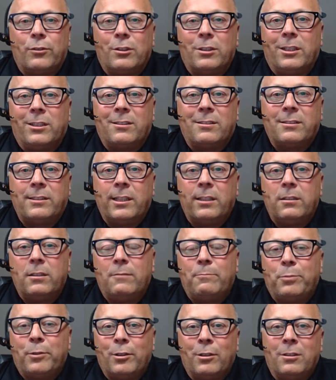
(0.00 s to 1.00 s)
for an
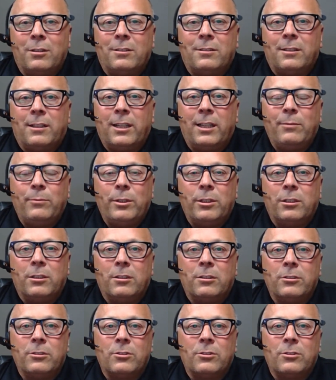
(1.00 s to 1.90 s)
extended period of time here.